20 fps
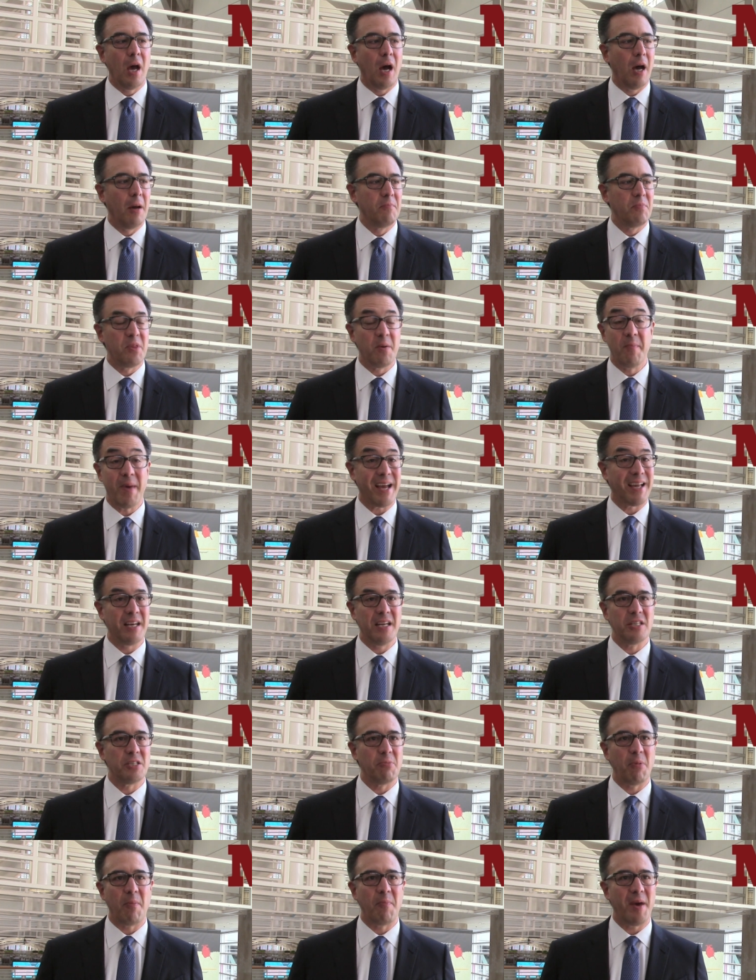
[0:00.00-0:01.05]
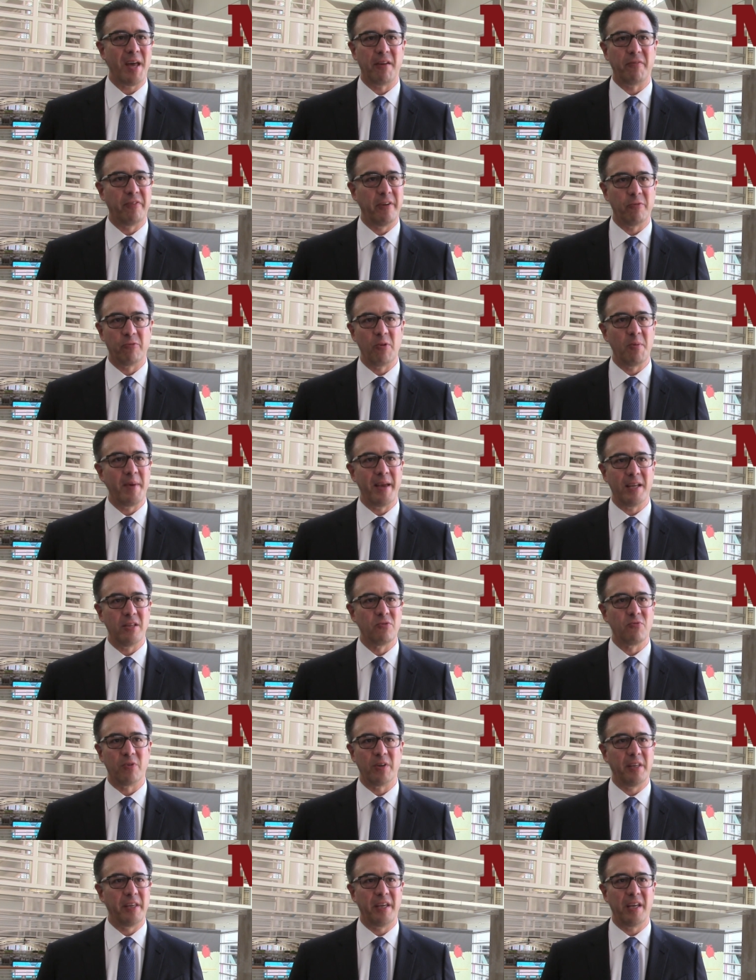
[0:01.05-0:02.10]
um, the mechanism of benefit remains
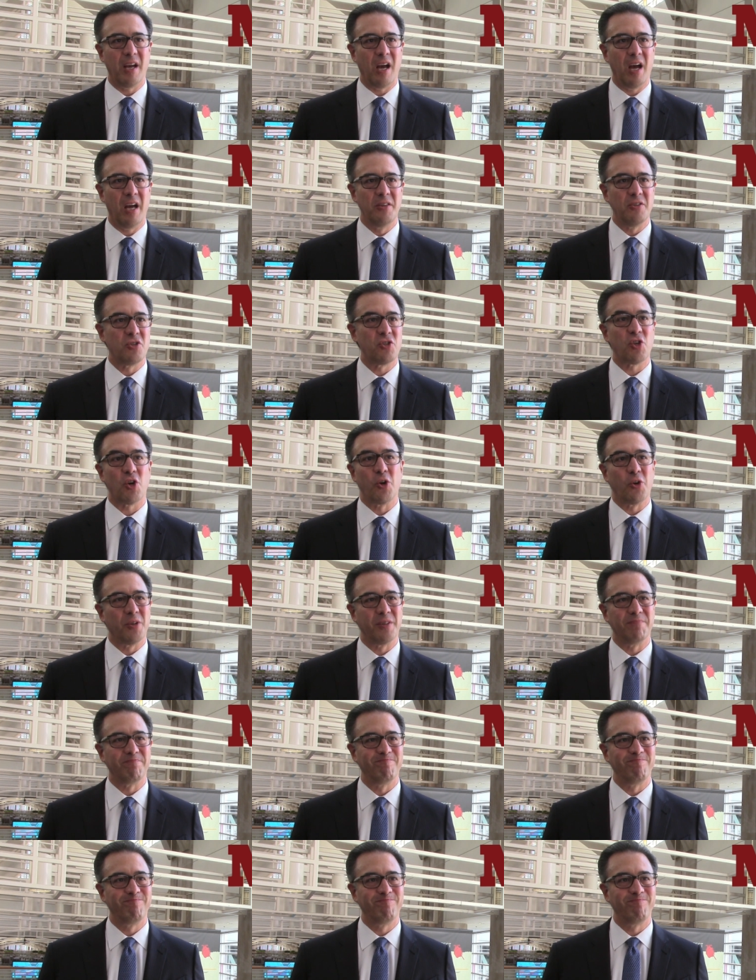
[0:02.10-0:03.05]
really uncertain.